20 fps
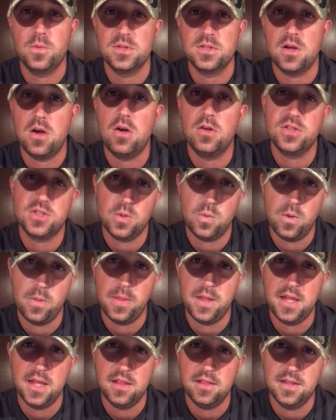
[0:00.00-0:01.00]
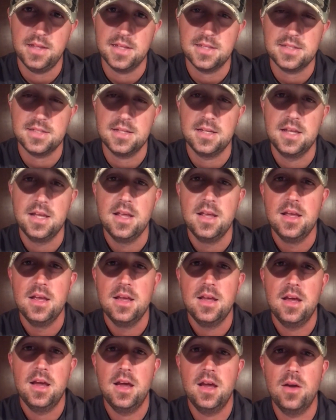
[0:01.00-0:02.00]
was also on the hit list.
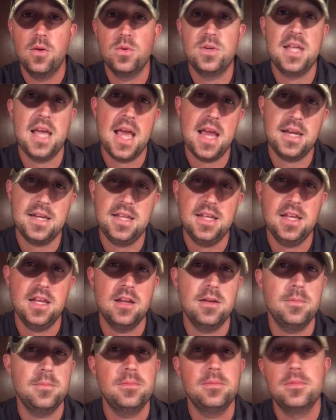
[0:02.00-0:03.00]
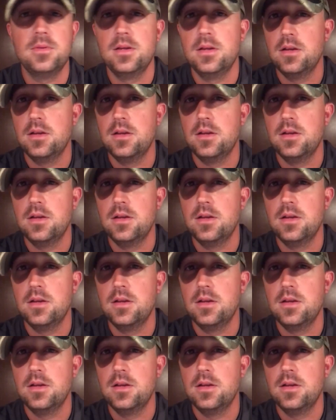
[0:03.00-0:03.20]
We tagged him.